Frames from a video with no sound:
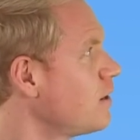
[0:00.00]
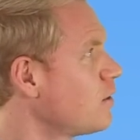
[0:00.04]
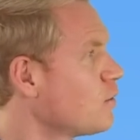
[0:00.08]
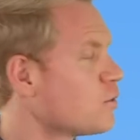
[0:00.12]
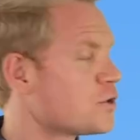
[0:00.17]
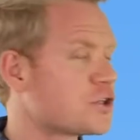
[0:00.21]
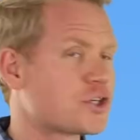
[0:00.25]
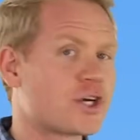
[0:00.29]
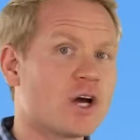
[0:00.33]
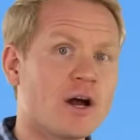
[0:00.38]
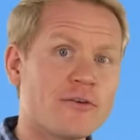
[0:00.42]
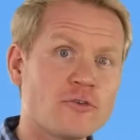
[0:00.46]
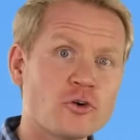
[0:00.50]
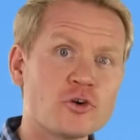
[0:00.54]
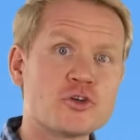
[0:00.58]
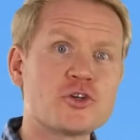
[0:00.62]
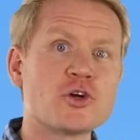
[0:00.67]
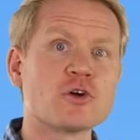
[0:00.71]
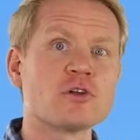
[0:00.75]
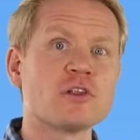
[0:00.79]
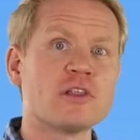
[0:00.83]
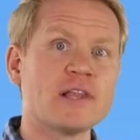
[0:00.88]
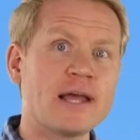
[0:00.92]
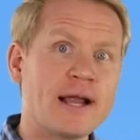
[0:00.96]
which covers
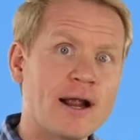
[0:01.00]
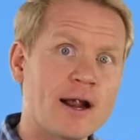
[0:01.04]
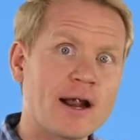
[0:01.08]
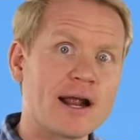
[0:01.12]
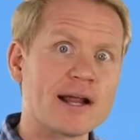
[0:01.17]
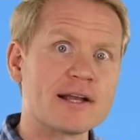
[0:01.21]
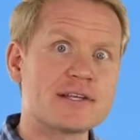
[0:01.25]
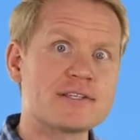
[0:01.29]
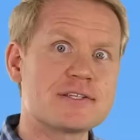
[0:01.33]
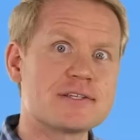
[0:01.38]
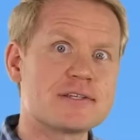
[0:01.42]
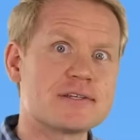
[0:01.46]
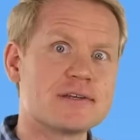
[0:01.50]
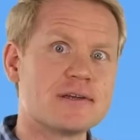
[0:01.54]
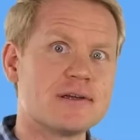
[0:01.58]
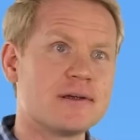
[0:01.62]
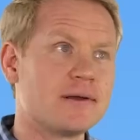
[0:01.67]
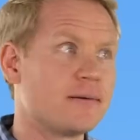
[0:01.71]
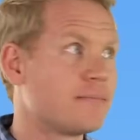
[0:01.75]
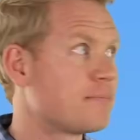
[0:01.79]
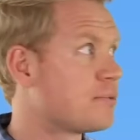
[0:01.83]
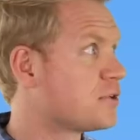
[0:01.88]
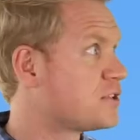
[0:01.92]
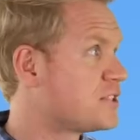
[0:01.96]
your larynx,
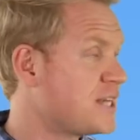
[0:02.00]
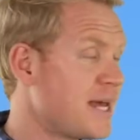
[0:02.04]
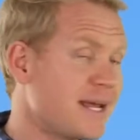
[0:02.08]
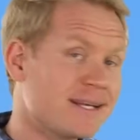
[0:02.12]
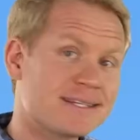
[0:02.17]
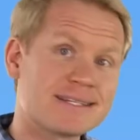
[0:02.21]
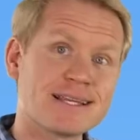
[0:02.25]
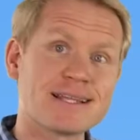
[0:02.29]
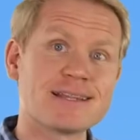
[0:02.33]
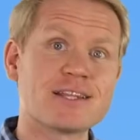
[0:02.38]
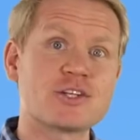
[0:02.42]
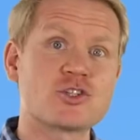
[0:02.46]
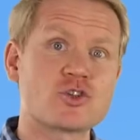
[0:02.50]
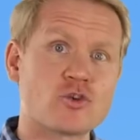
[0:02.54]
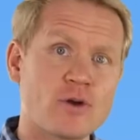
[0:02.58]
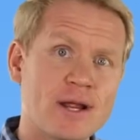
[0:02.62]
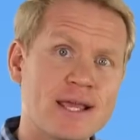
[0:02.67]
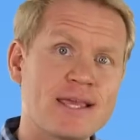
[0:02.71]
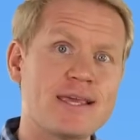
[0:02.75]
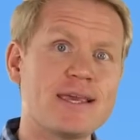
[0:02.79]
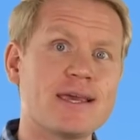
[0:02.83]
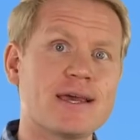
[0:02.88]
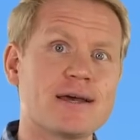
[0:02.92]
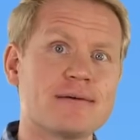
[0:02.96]
protecting the
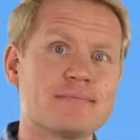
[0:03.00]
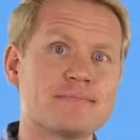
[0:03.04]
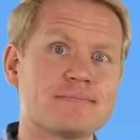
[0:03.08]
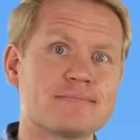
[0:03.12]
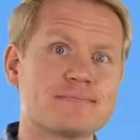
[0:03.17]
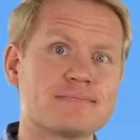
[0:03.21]
trachea.